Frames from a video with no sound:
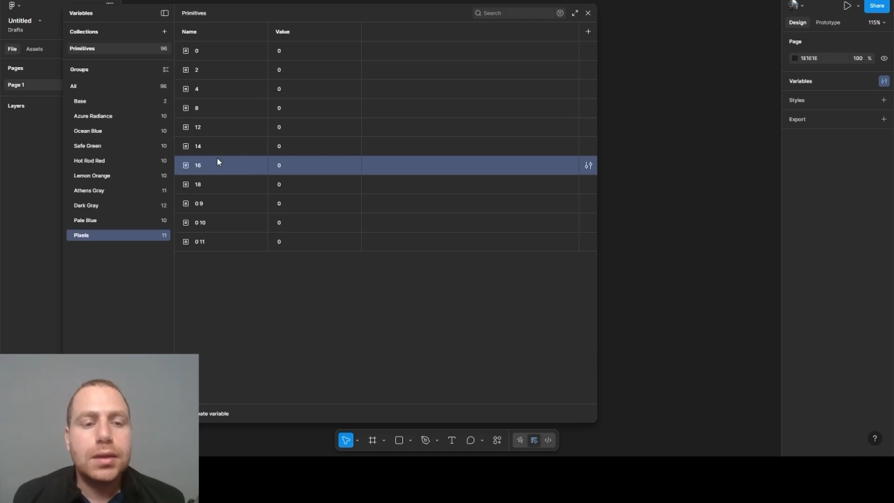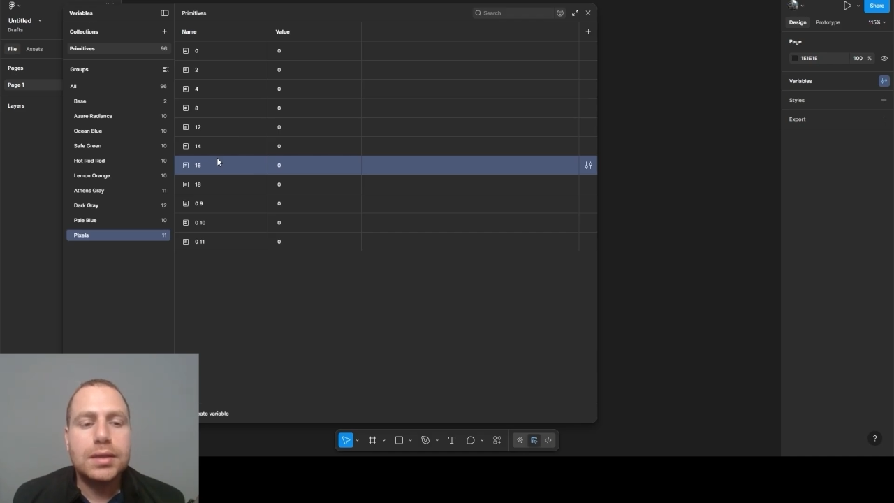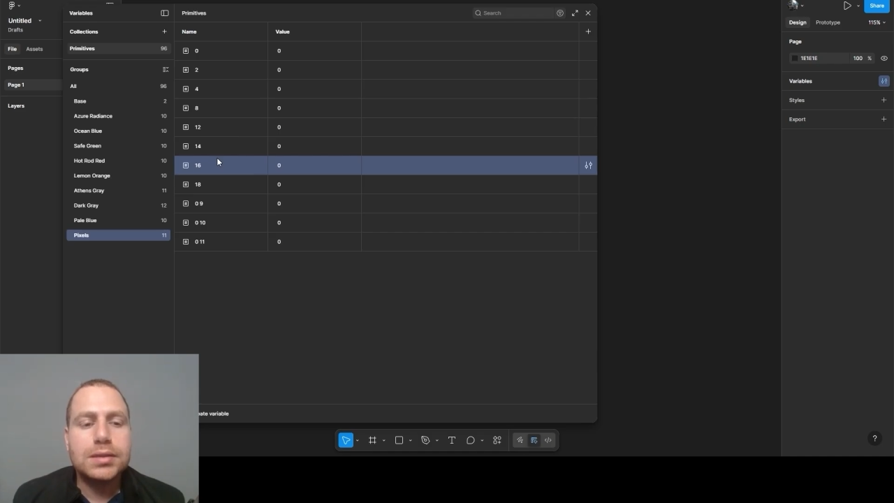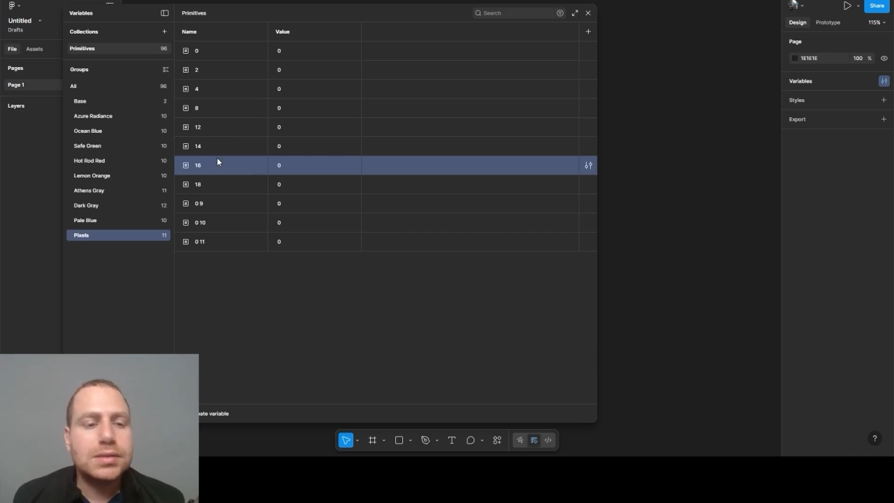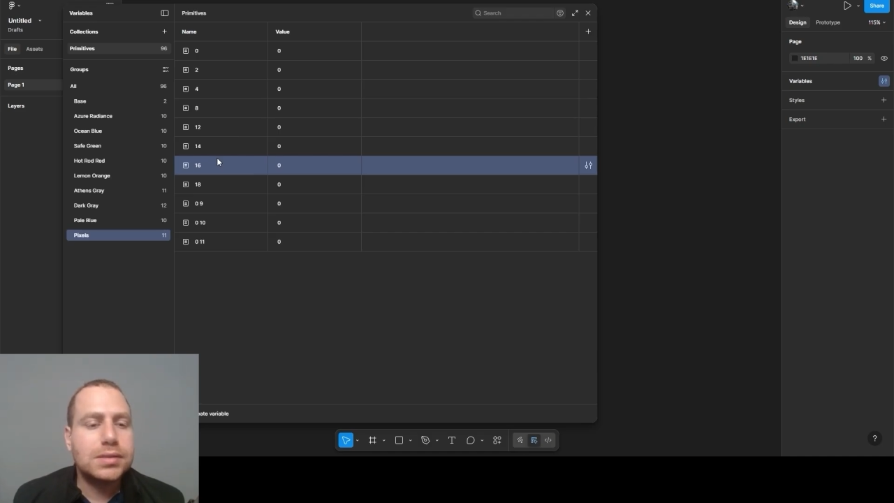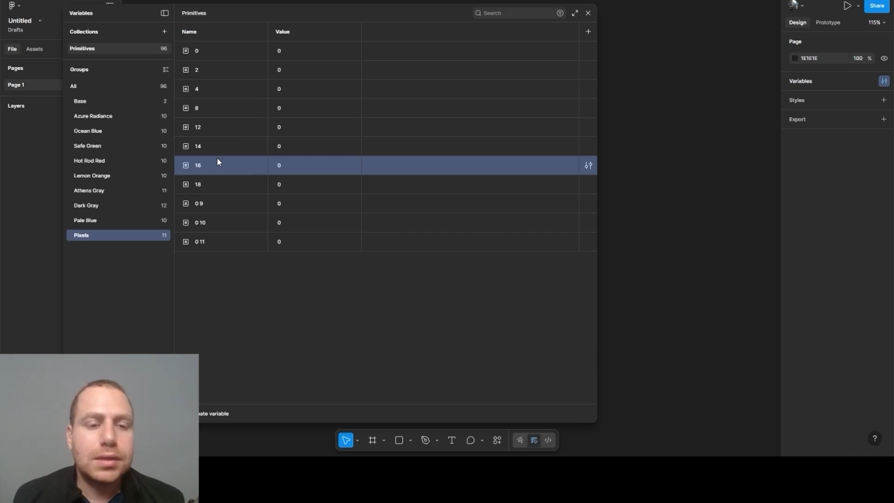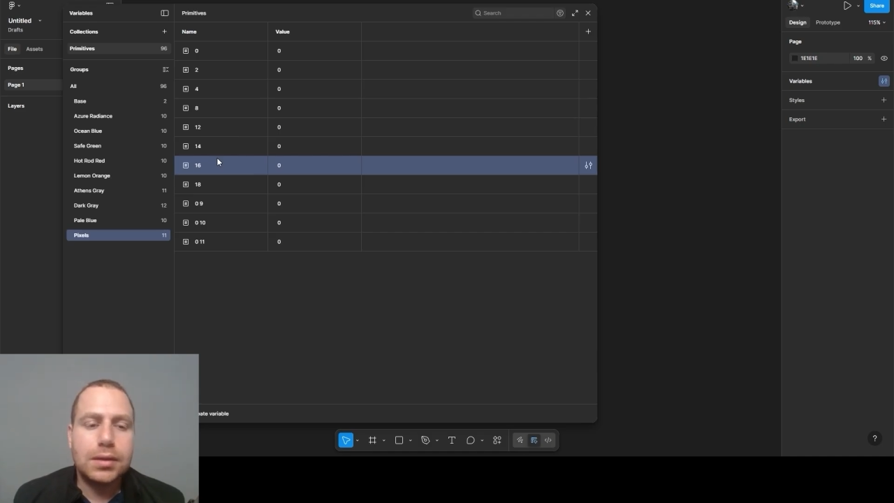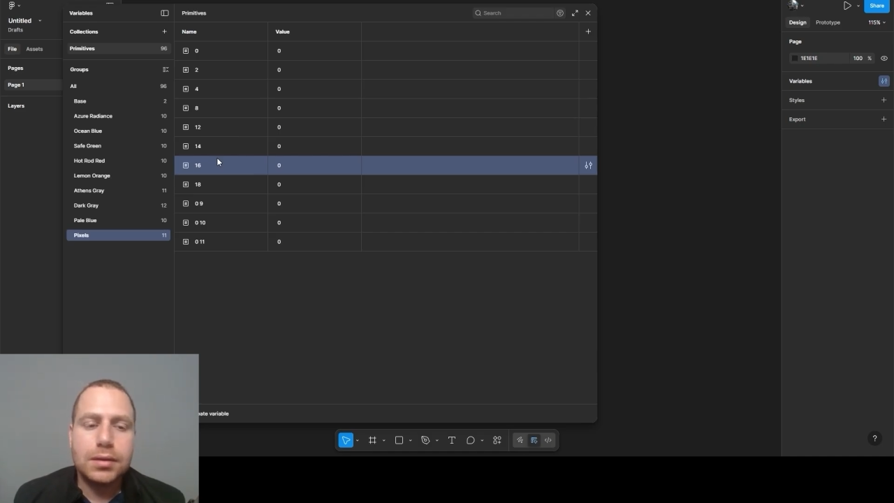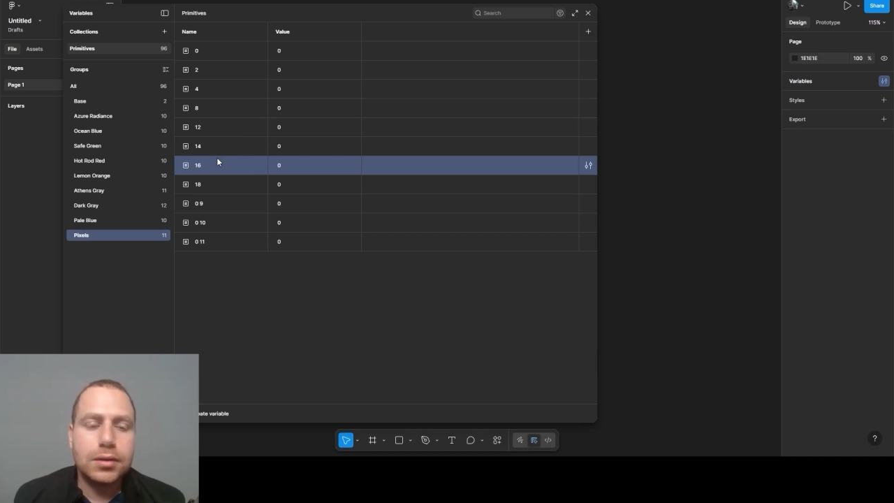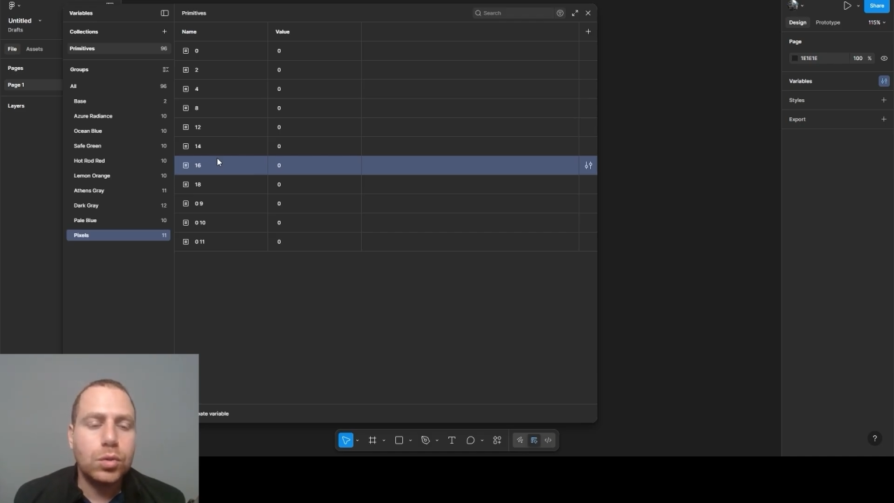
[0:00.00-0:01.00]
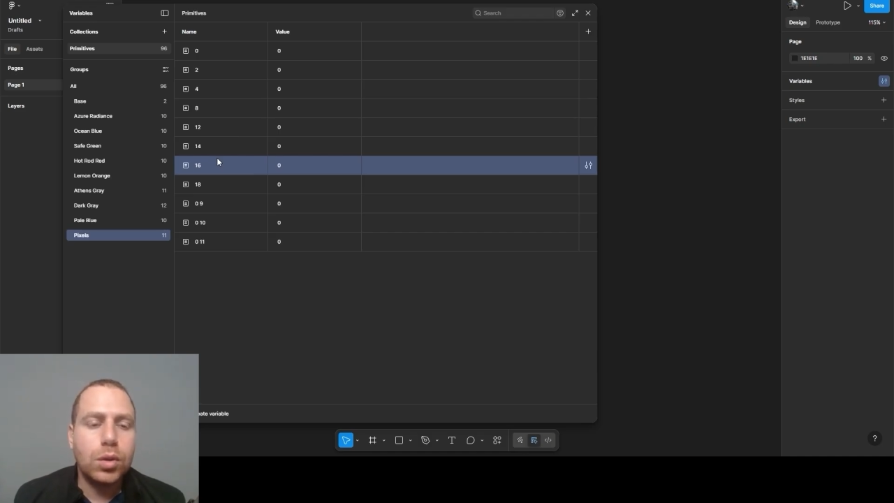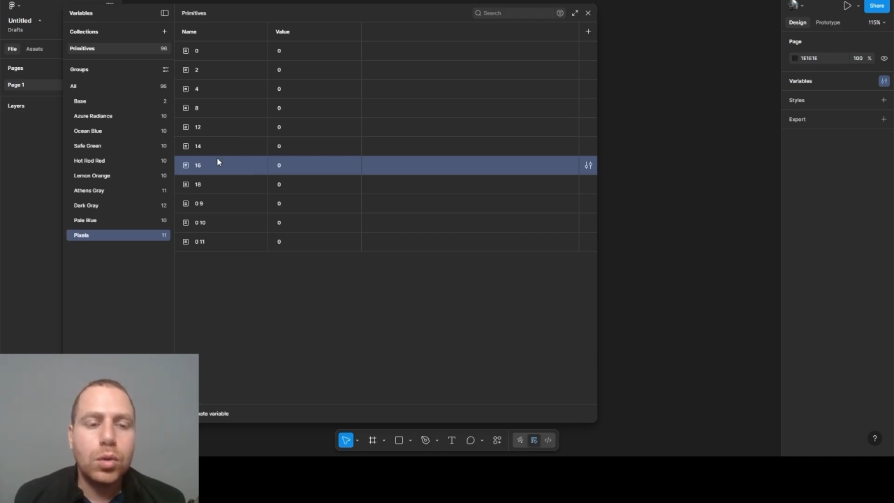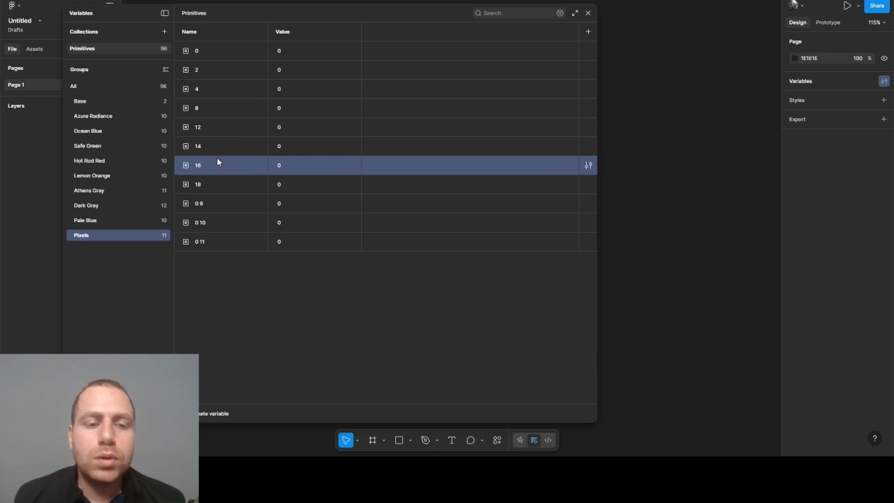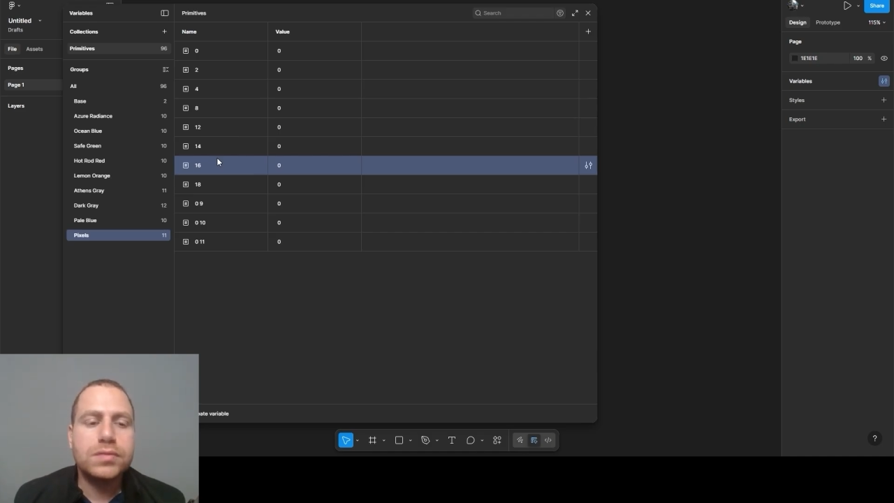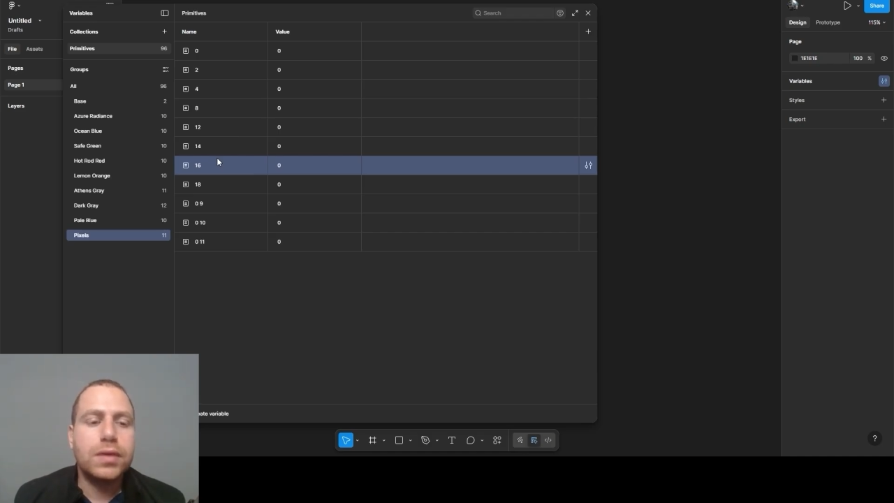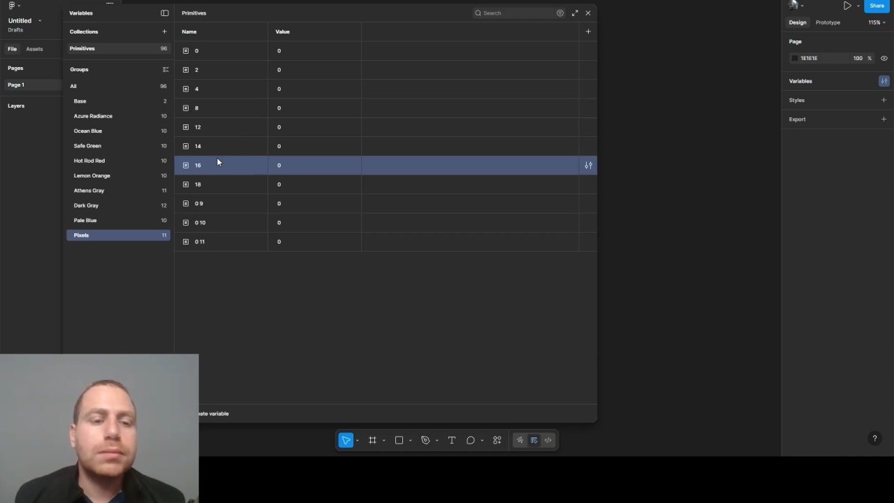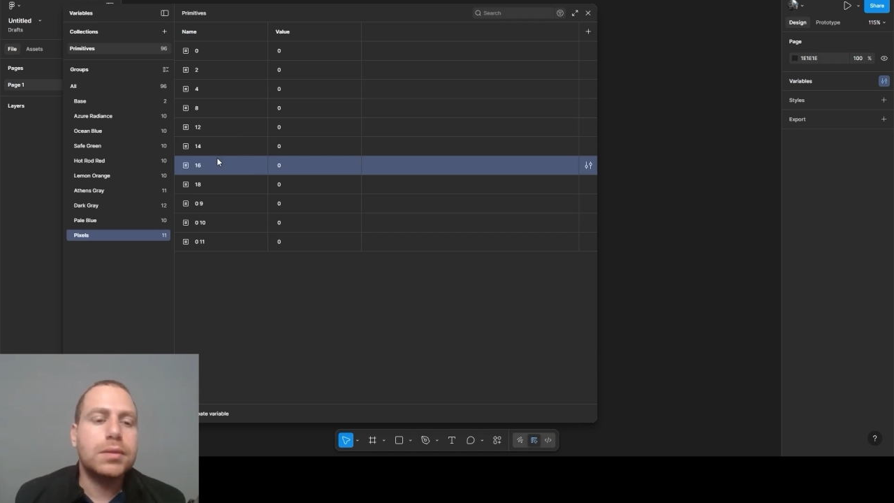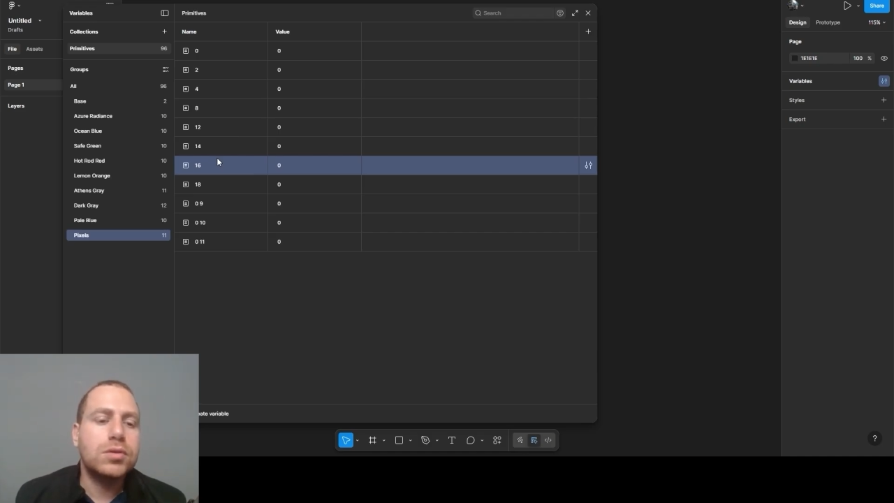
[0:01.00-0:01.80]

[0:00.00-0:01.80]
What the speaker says: it's you will always find me